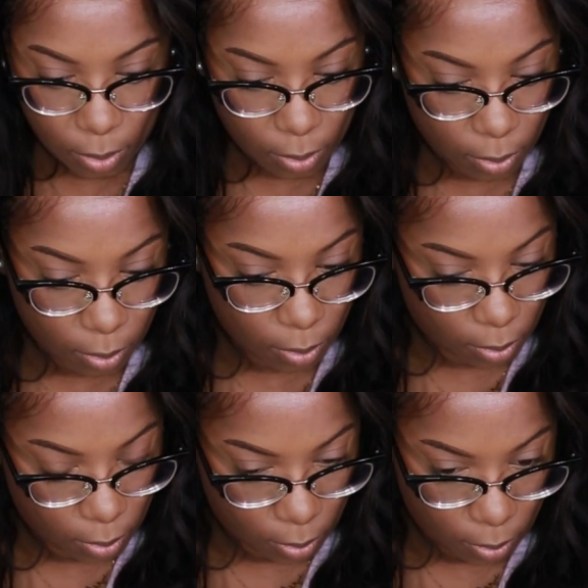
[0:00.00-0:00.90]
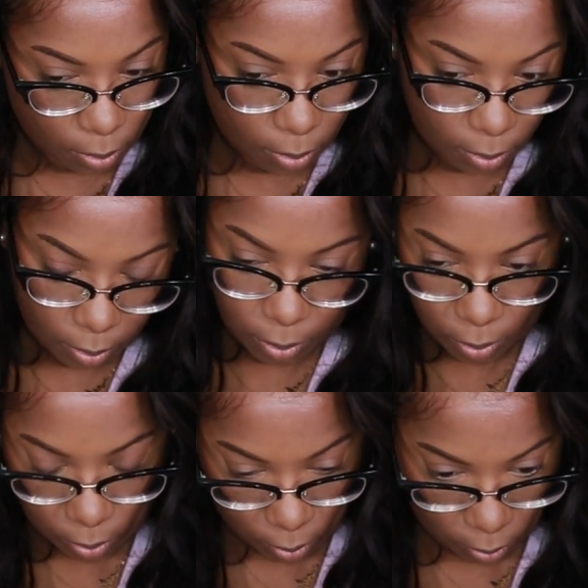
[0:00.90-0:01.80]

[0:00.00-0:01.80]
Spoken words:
(silence)